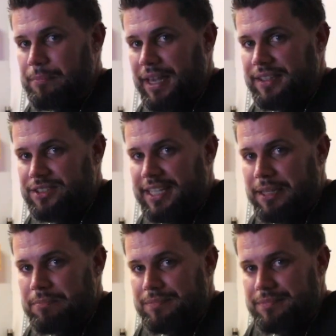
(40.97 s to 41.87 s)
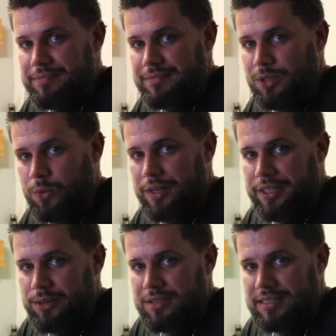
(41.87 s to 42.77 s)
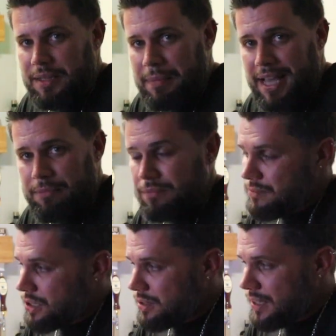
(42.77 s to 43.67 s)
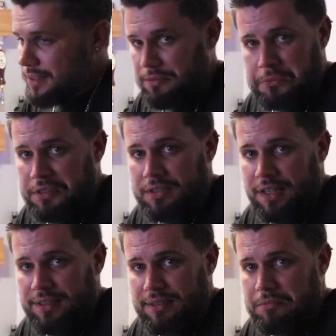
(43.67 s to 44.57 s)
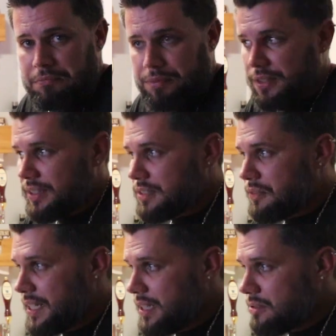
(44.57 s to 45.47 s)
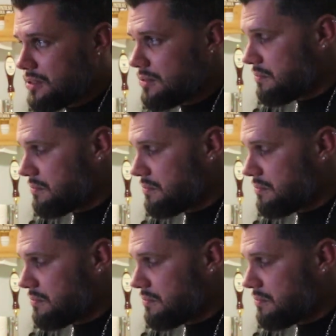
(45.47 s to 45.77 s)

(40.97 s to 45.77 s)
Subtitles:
Painter's tape. We're going to use this to map, just like we've done in previous videos.